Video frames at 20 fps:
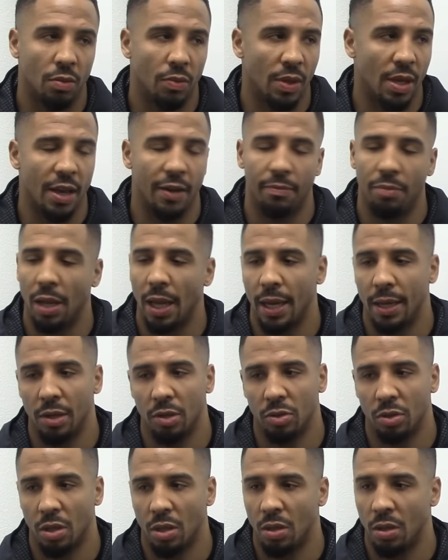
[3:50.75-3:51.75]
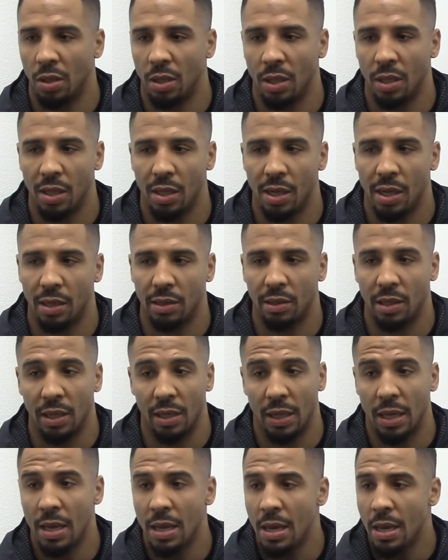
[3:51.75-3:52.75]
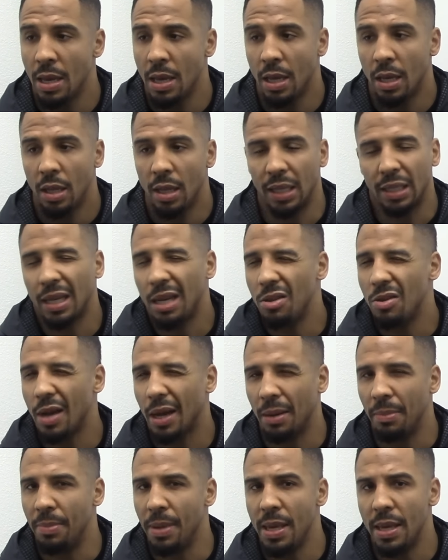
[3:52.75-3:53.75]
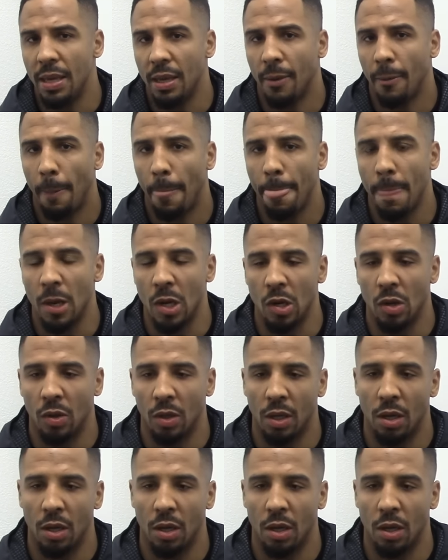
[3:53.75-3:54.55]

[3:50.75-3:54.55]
We have blinders on, and, and I think that's how you got to be, you know.